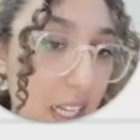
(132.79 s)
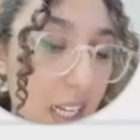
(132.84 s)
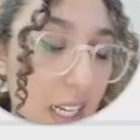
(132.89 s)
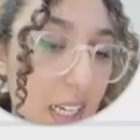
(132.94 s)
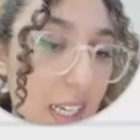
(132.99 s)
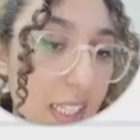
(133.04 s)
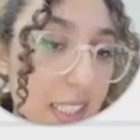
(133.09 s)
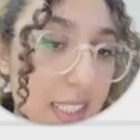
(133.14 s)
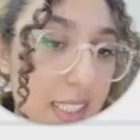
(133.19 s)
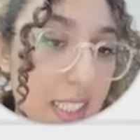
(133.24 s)

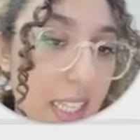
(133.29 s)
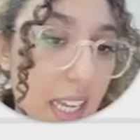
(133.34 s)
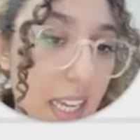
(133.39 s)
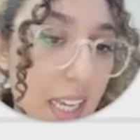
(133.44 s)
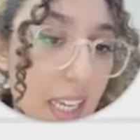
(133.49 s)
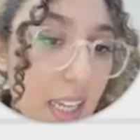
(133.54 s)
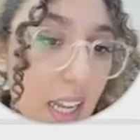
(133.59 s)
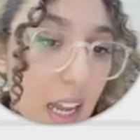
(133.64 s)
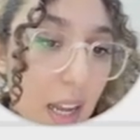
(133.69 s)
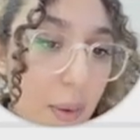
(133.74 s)
let's
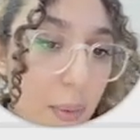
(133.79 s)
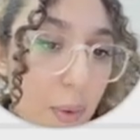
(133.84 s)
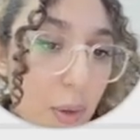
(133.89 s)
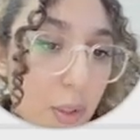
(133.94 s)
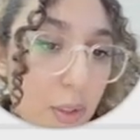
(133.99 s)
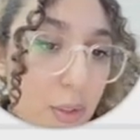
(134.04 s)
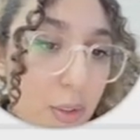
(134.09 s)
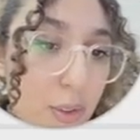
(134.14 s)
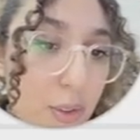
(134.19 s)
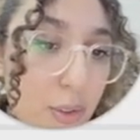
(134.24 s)
say I
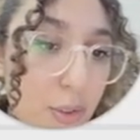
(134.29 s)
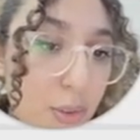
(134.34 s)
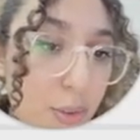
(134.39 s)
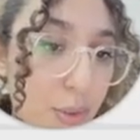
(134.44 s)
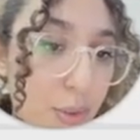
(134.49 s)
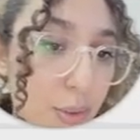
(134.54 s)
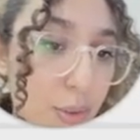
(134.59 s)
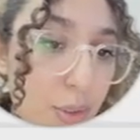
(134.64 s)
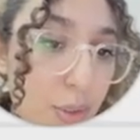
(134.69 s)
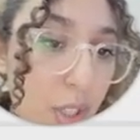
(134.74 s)
want
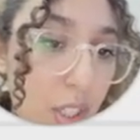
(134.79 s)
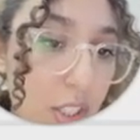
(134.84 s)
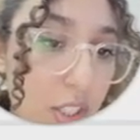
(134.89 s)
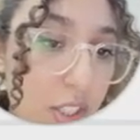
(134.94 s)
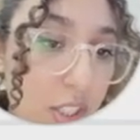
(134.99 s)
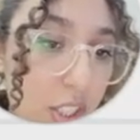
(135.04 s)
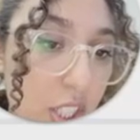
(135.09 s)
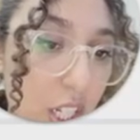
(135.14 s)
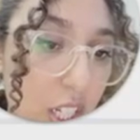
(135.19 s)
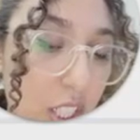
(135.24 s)
to
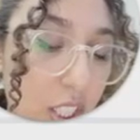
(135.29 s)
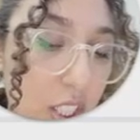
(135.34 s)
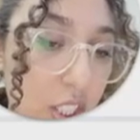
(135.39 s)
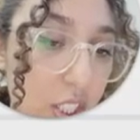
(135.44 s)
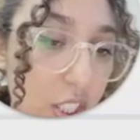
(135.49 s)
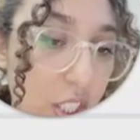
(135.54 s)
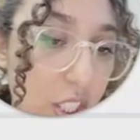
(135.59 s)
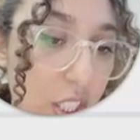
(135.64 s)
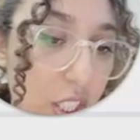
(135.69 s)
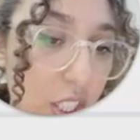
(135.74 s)
change
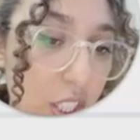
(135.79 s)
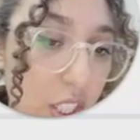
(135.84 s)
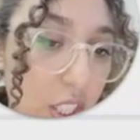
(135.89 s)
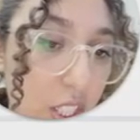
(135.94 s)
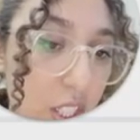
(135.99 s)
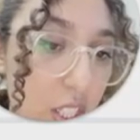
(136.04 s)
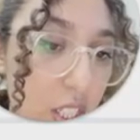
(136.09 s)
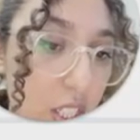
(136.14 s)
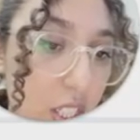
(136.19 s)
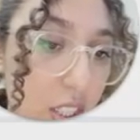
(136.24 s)
the
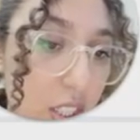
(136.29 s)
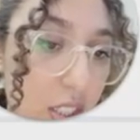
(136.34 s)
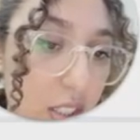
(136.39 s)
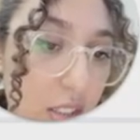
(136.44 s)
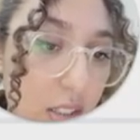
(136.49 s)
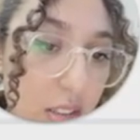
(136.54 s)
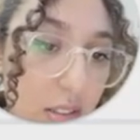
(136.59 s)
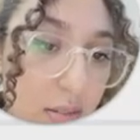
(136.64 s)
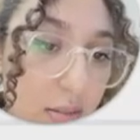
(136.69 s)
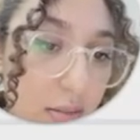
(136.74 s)

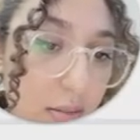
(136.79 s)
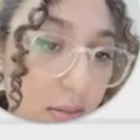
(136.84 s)
uh,